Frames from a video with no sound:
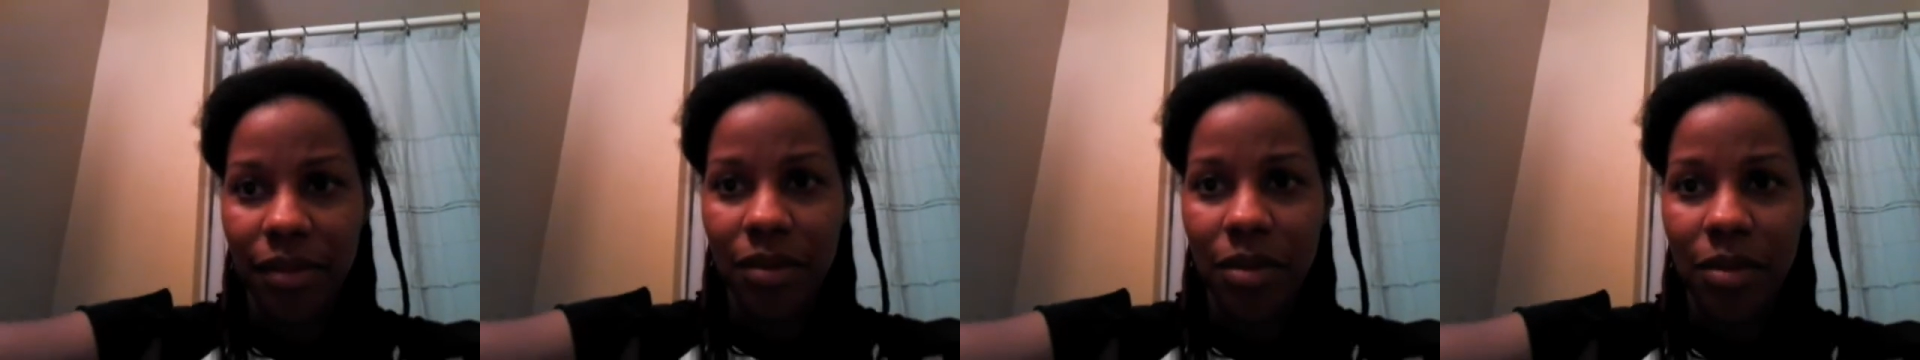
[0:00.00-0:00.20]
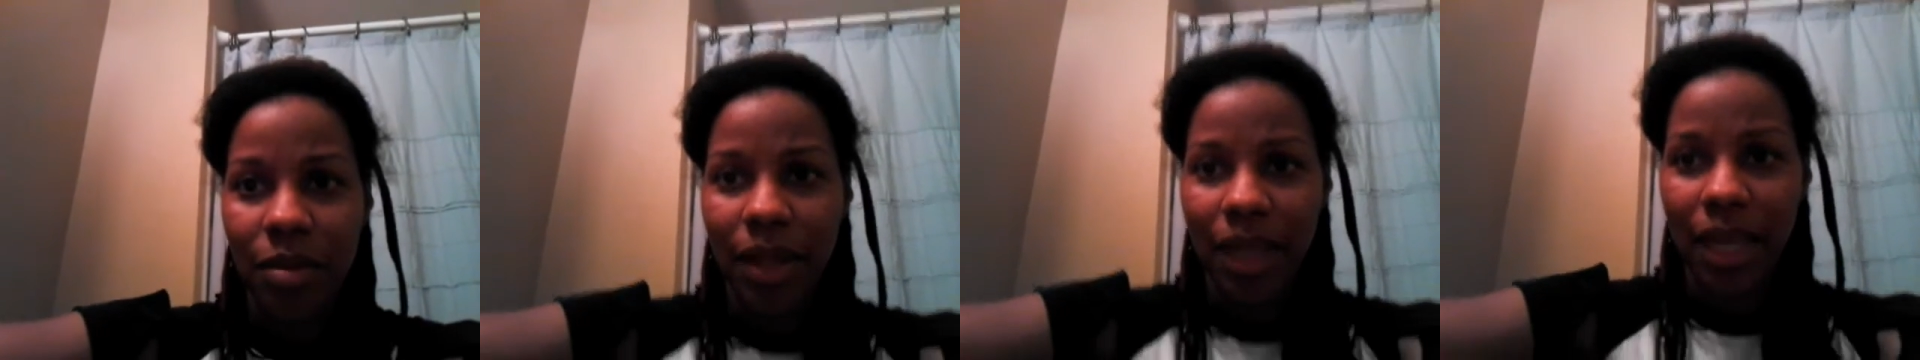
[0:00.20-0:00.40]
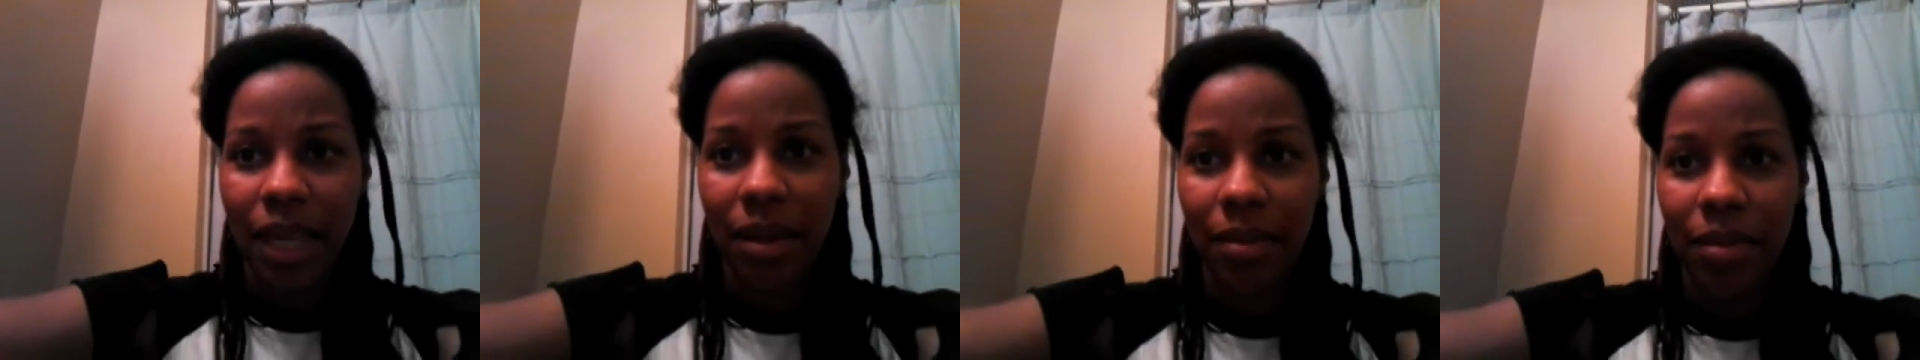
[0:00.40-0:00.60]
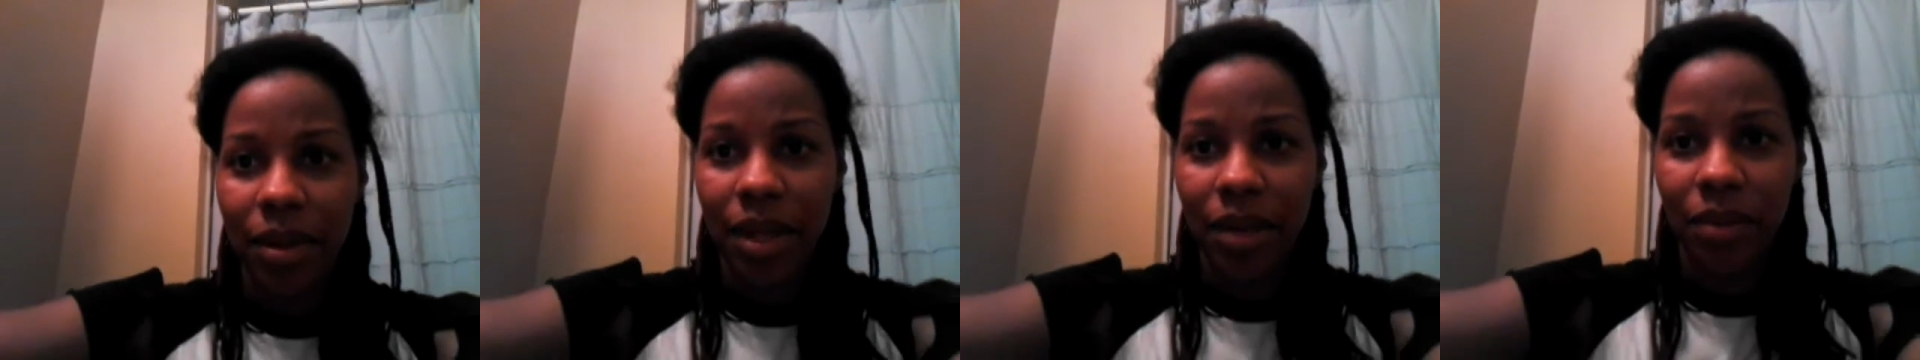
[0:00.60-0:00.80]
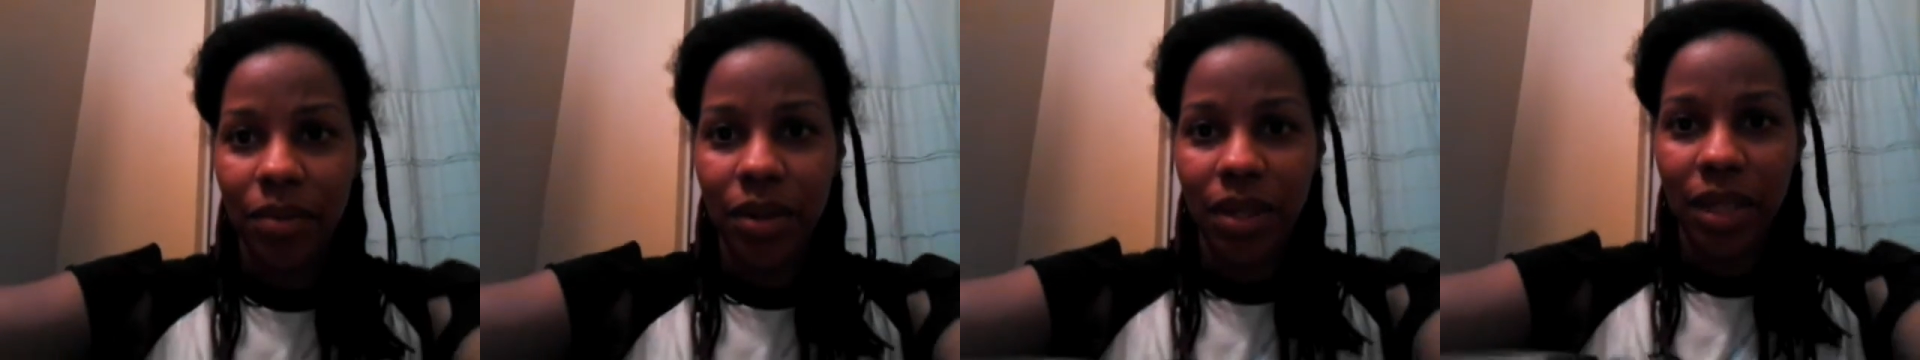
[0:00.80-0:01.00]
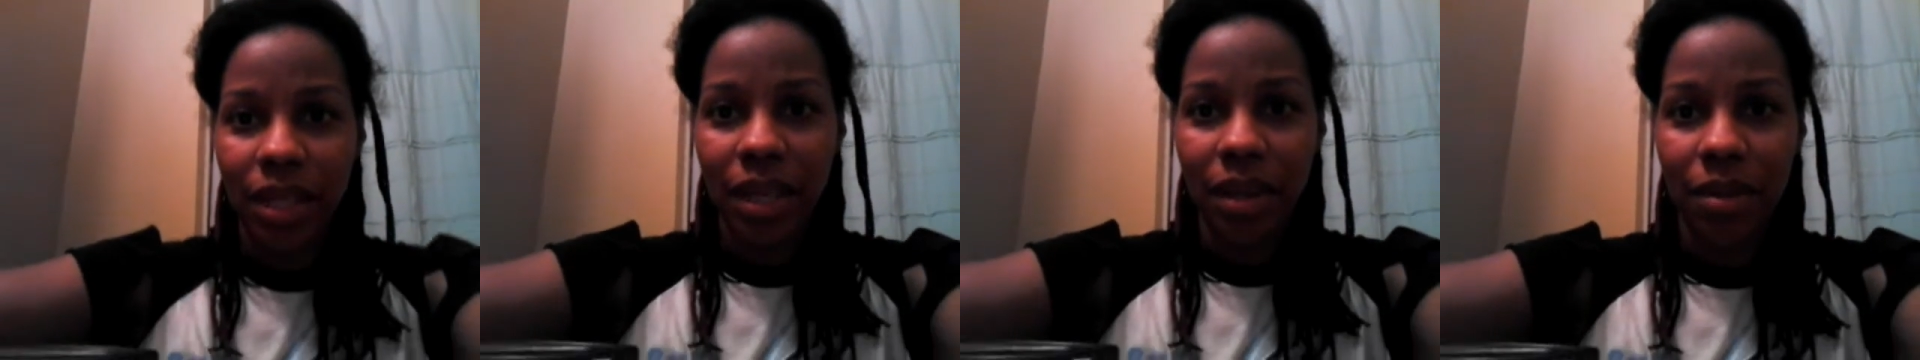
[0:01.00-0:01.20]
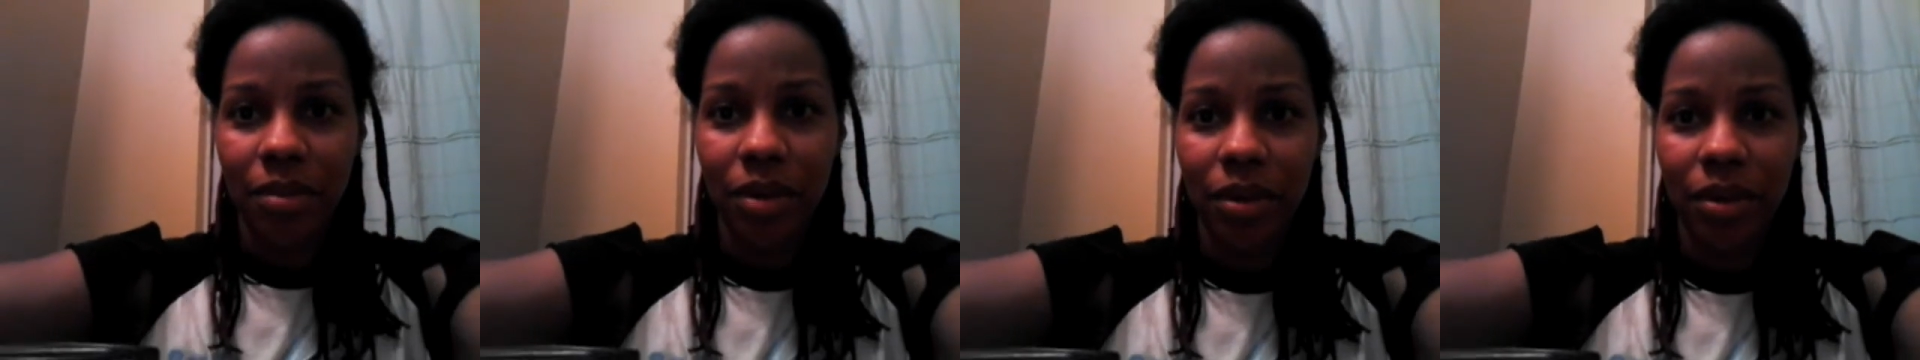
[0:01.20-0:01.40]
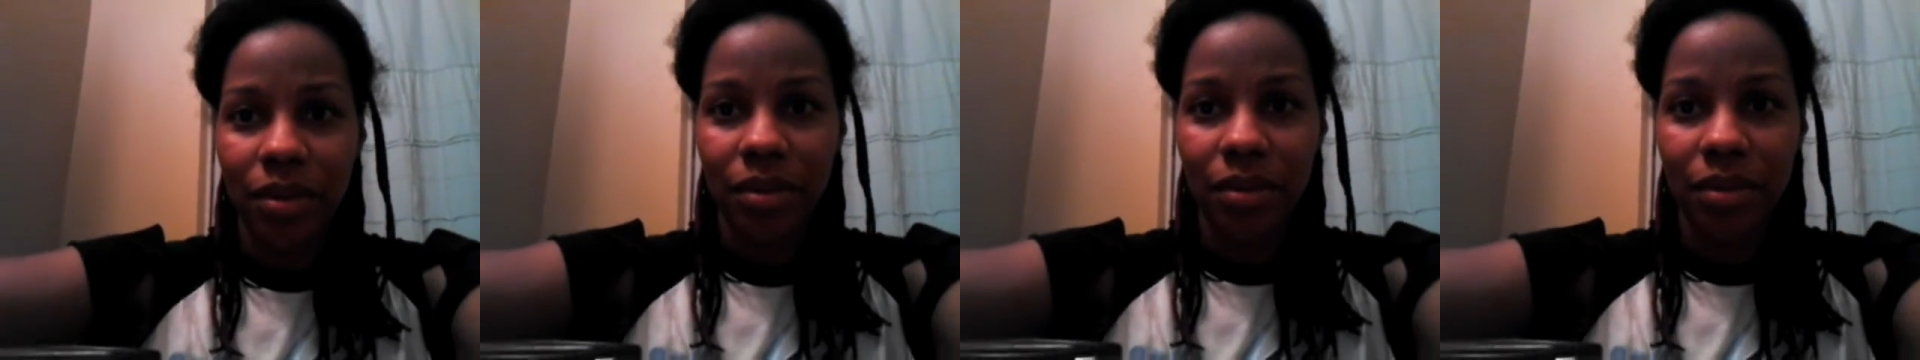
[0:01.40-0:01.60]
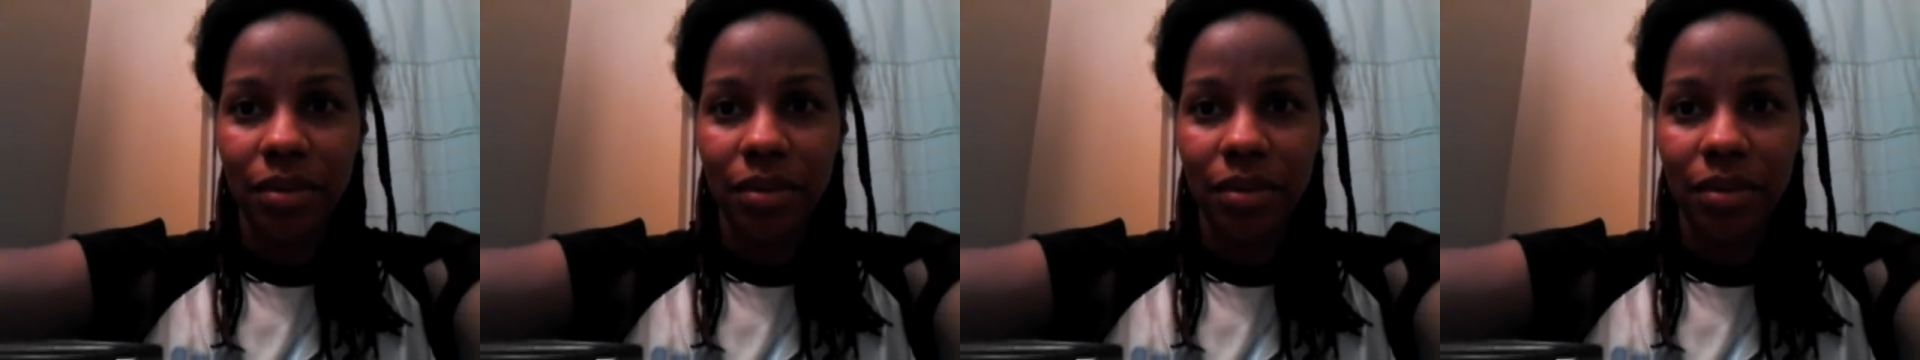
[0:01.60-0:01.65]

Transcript: Where's my camera at? Where's the camera?